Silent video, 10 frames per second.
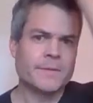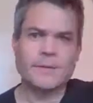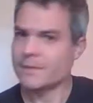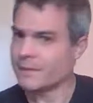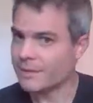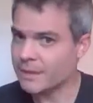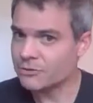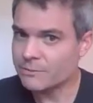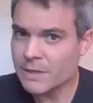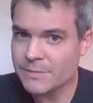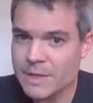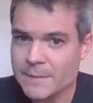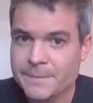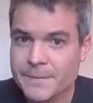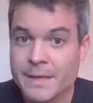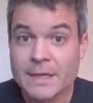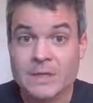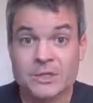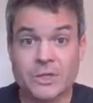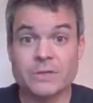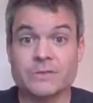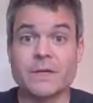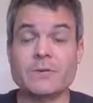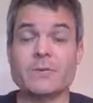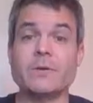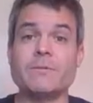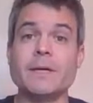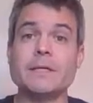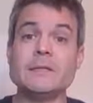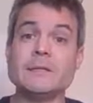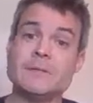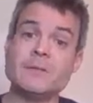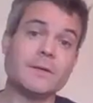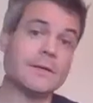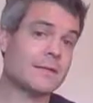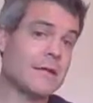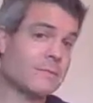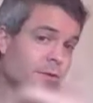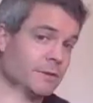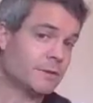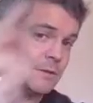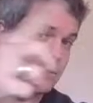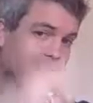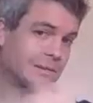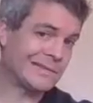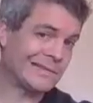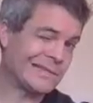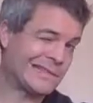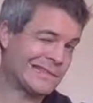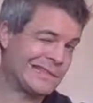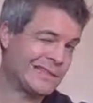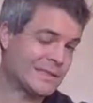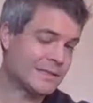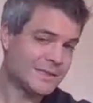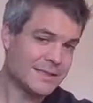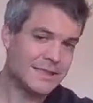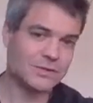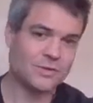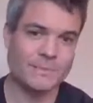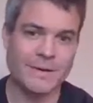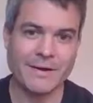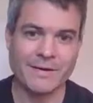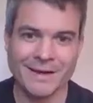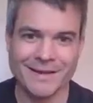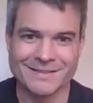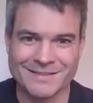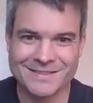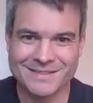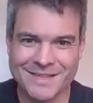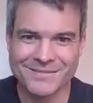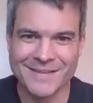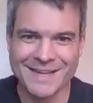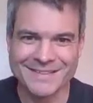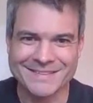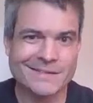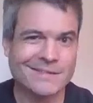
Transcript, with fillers: We've got a trim coming up. Share this video with all your buddies. And until next time, you know what to do. Enjoy paradise. Love you guys.